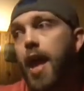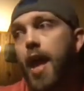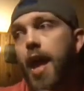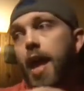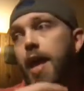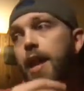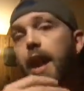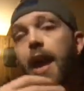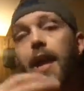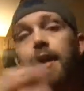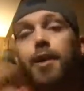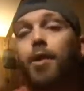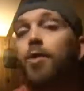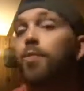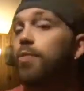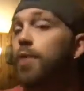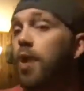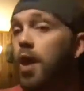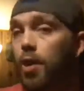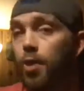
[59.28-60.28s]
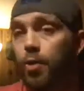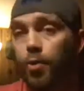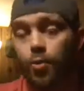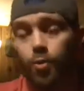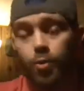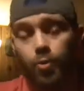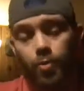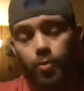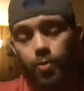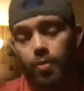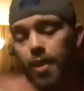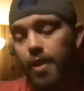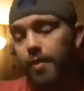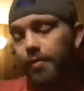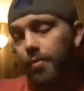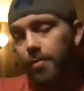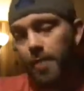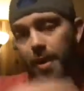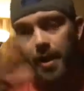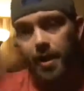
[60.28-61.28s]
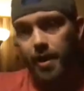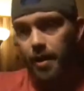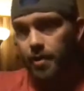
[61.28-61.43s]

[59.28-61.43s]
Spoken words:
And I don't know everybody